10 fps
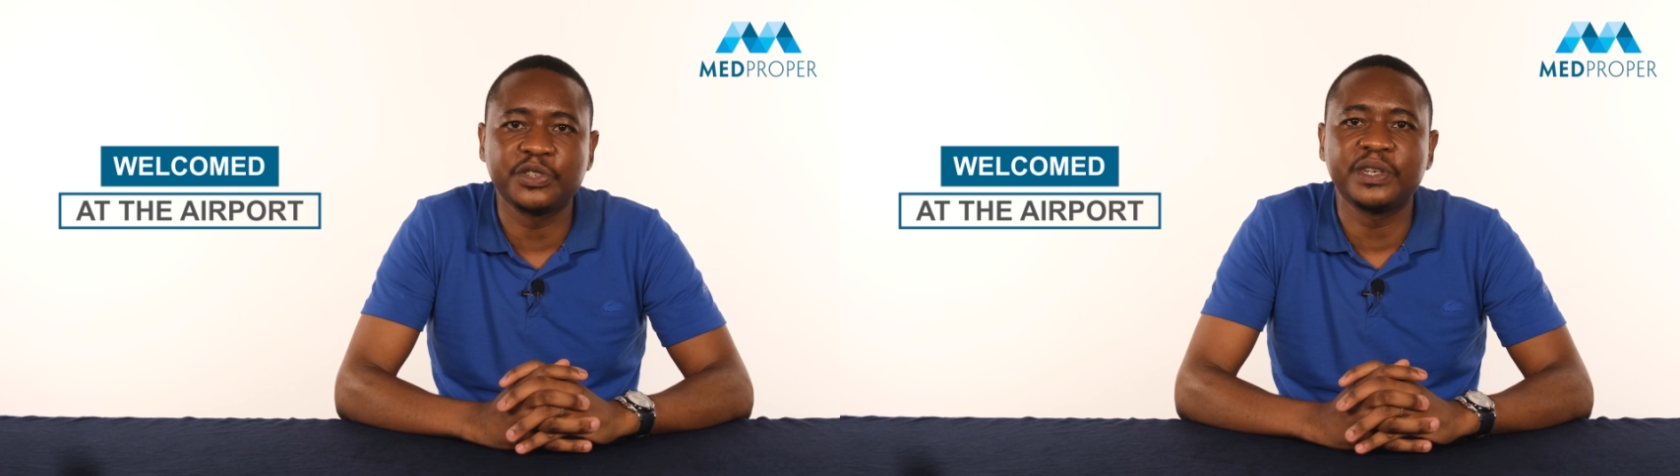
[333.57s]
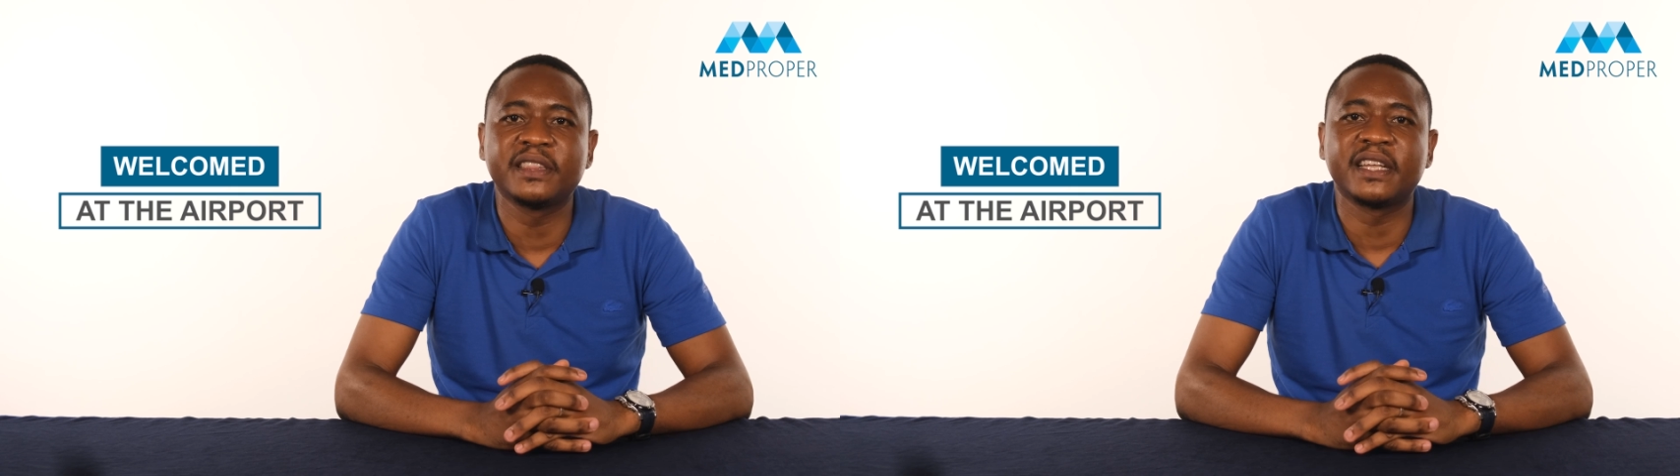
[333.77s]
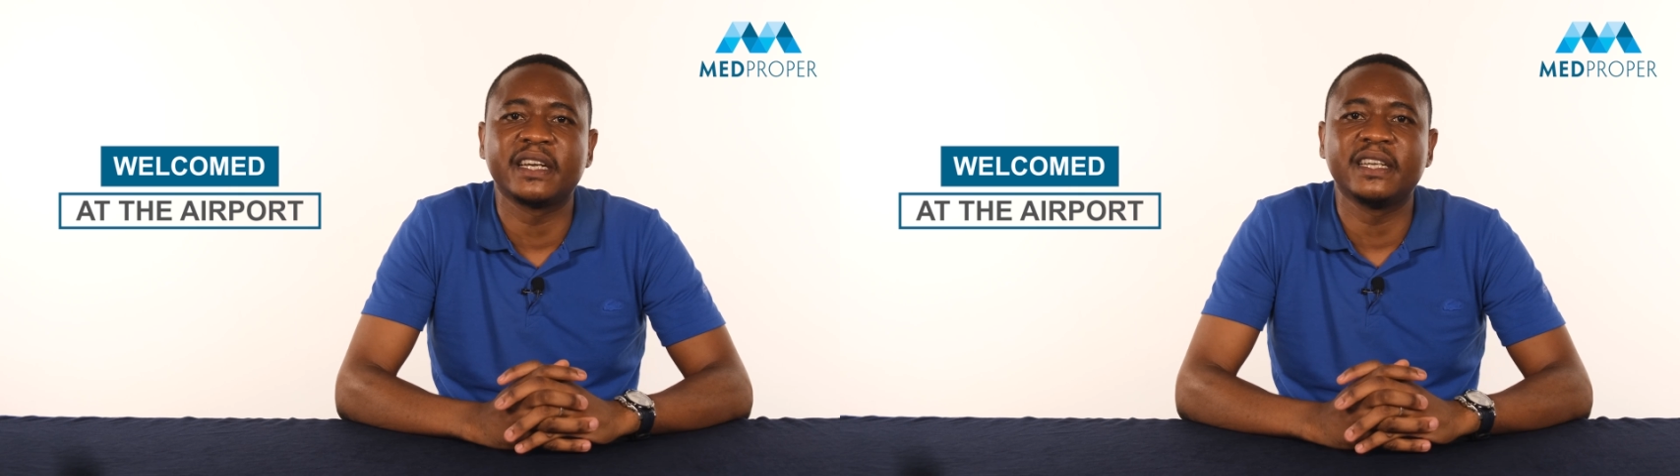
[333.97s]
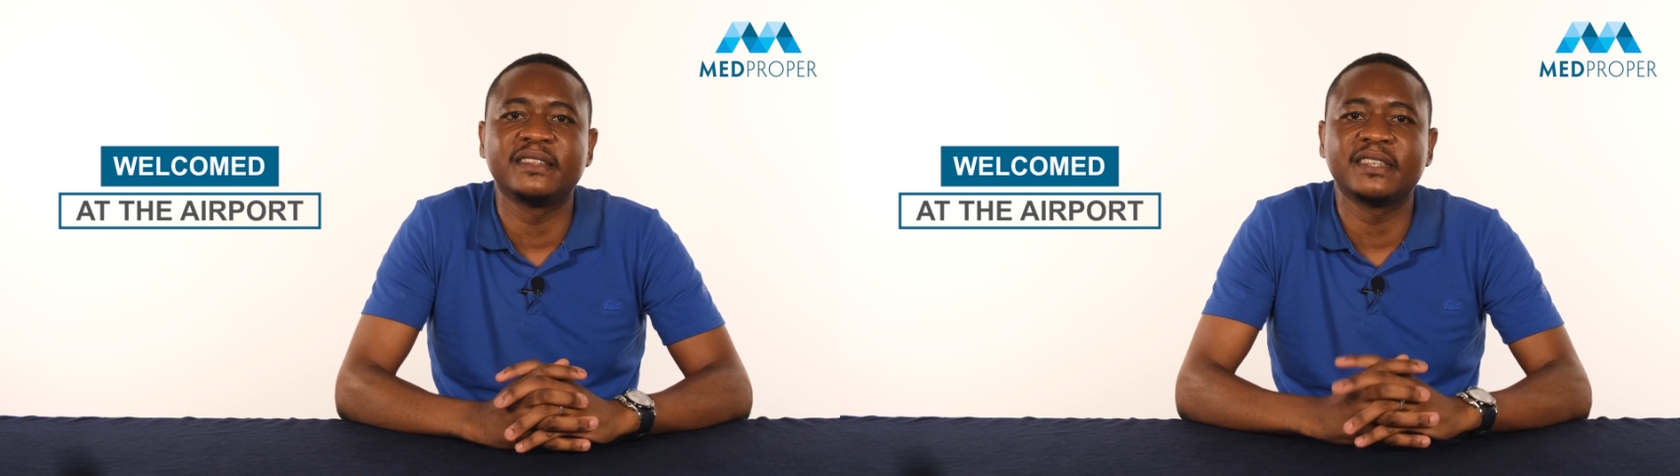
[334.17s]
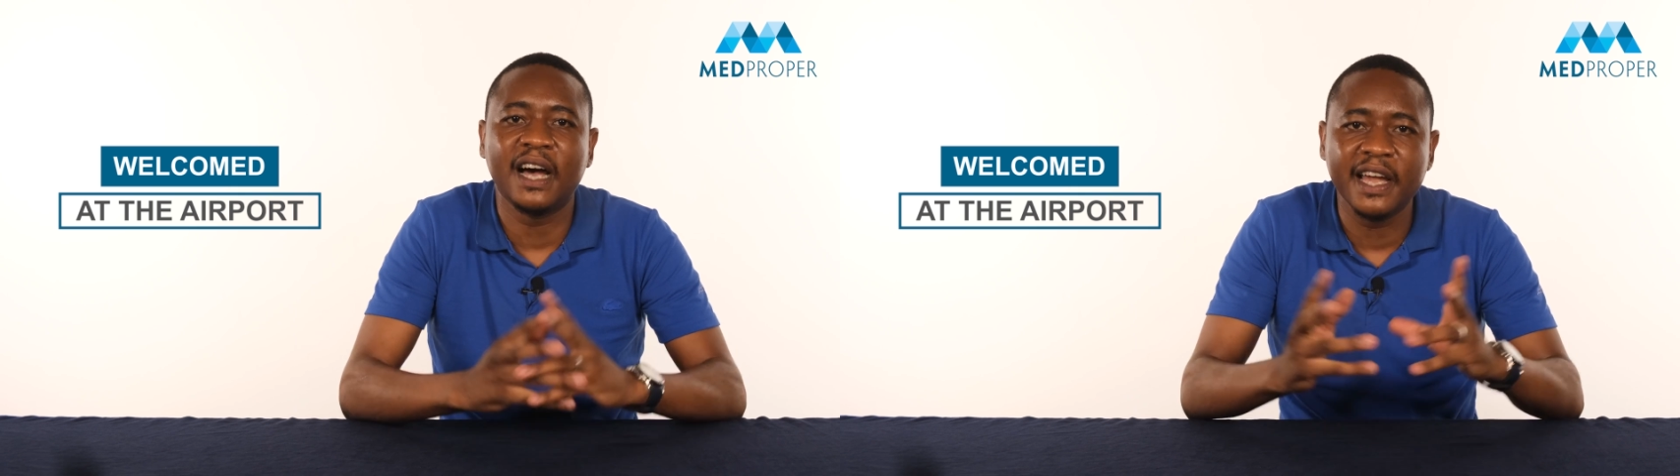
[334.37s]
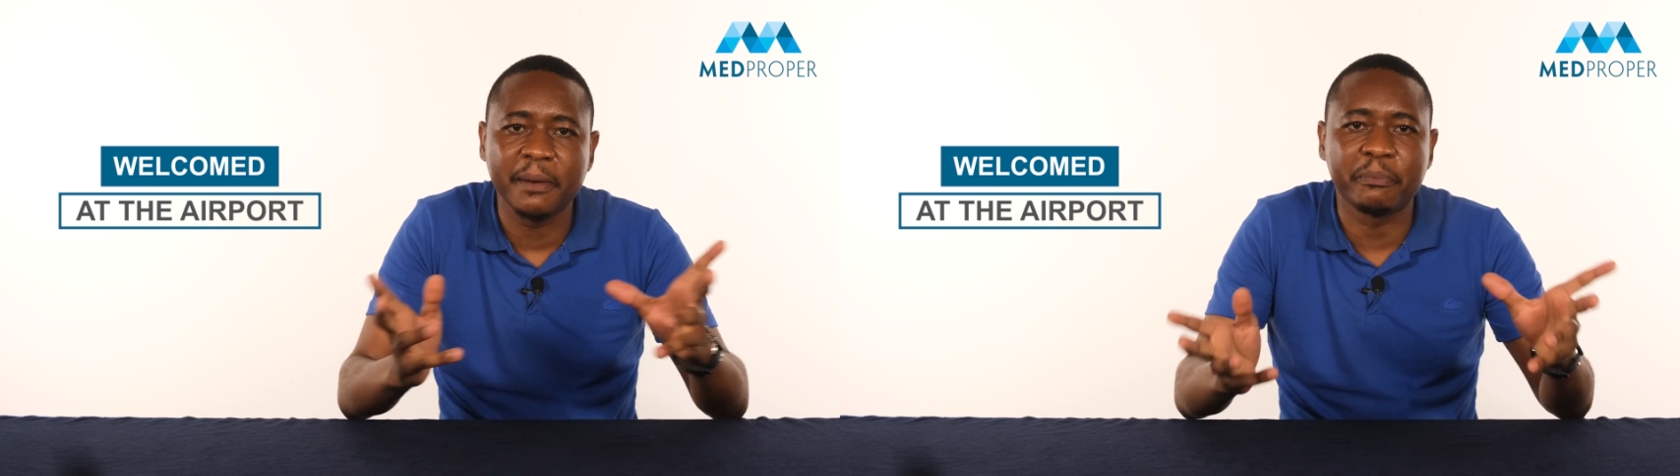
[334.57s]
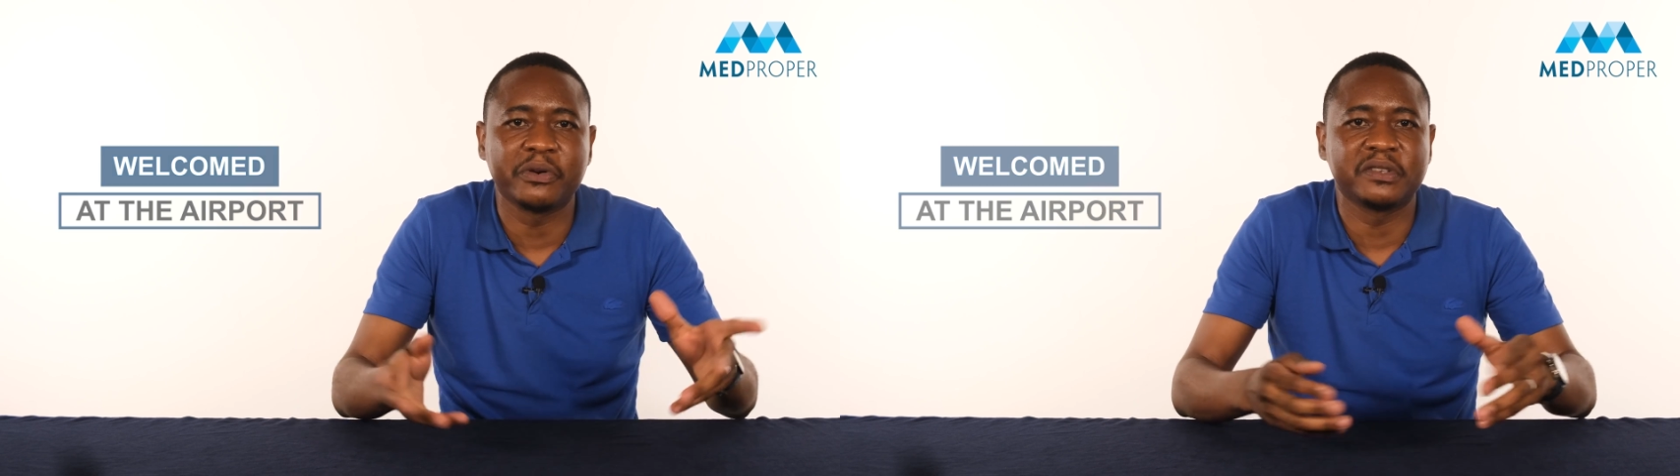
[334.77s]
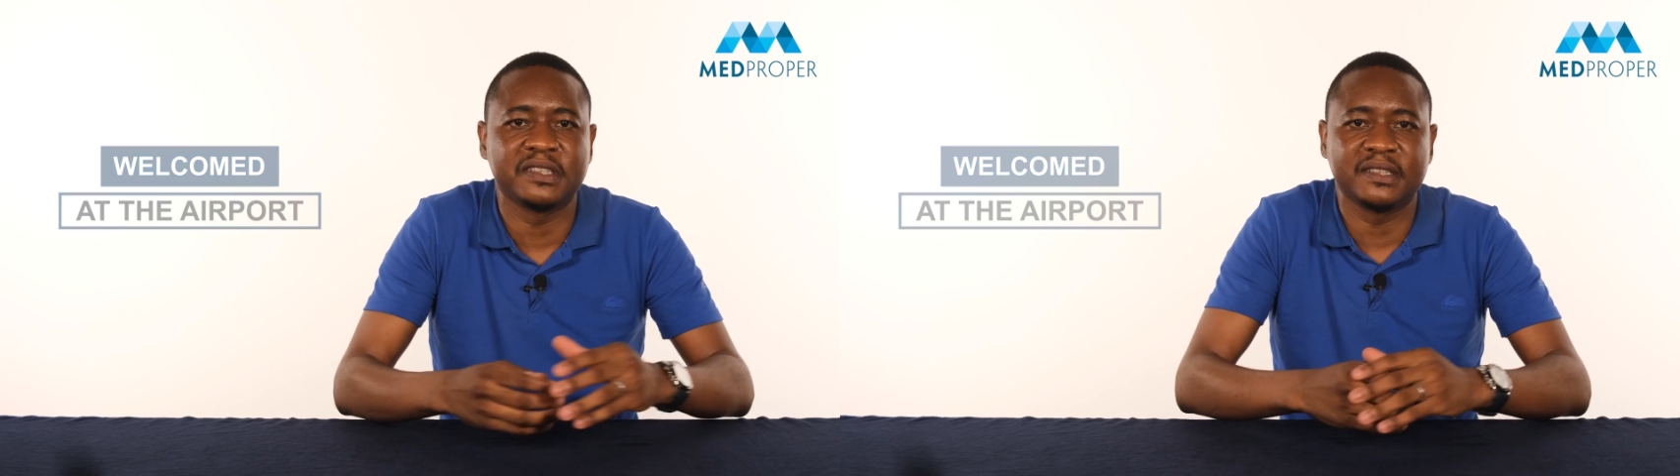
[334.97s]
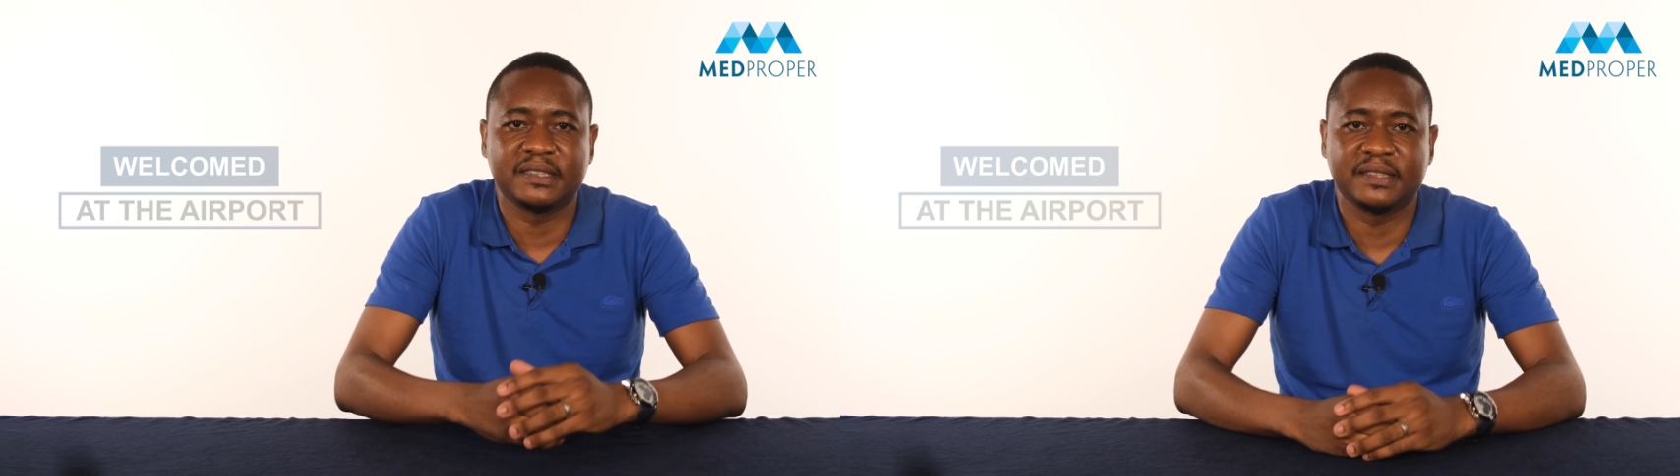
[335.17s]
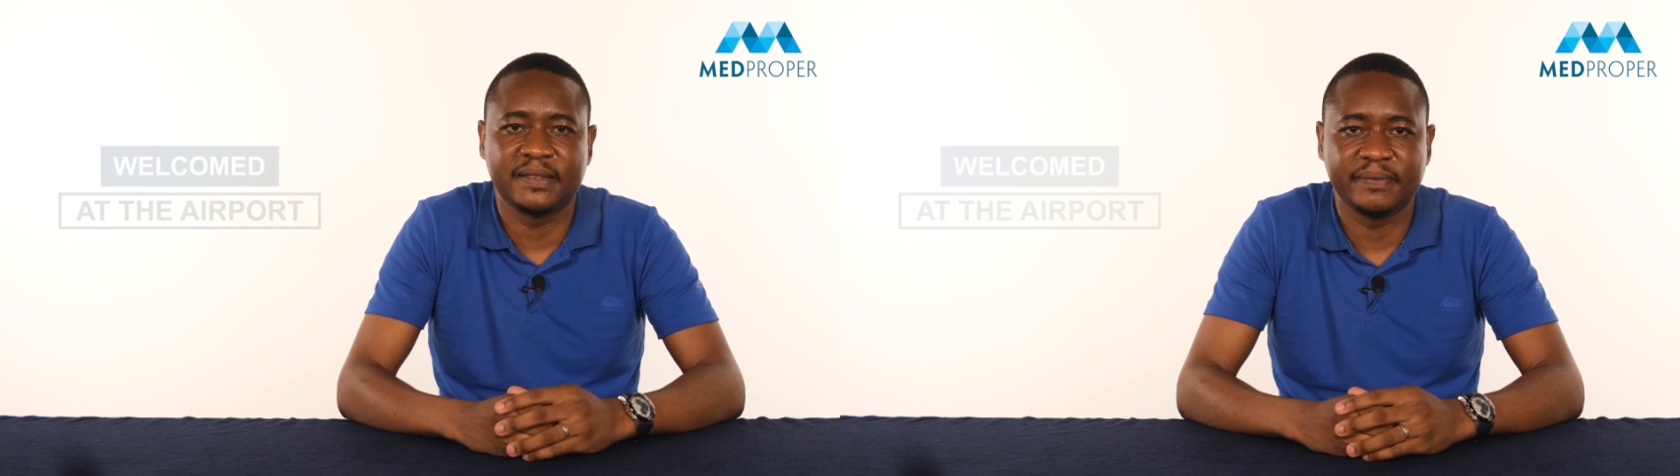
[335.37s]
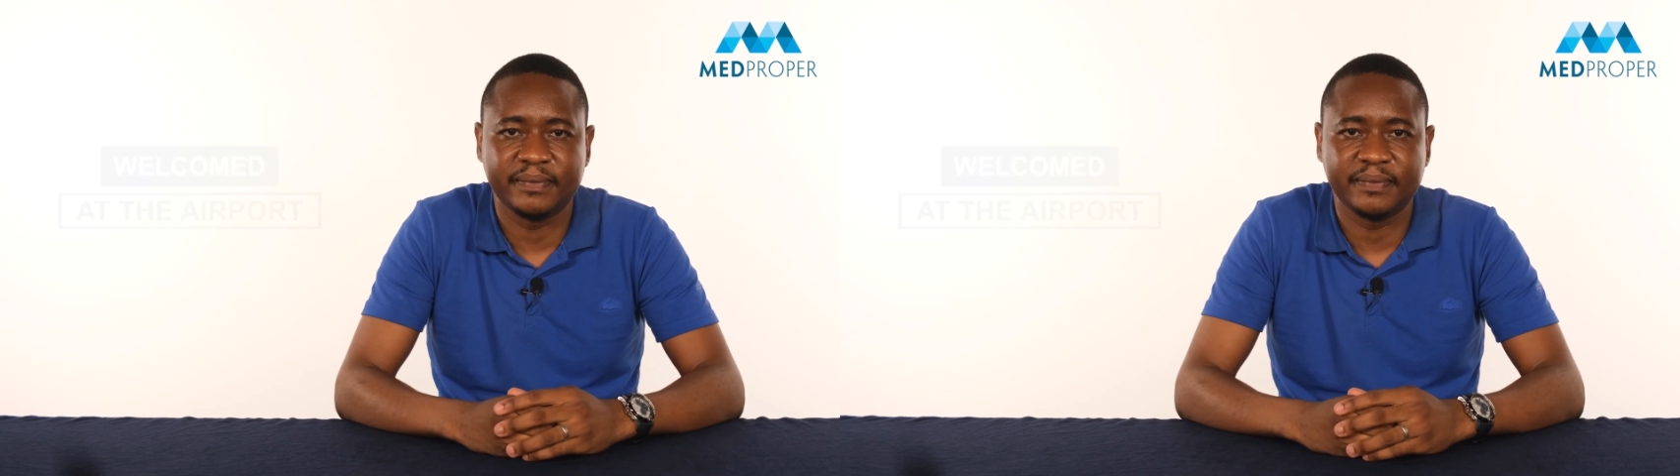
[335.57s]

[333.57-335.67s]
during the entire process.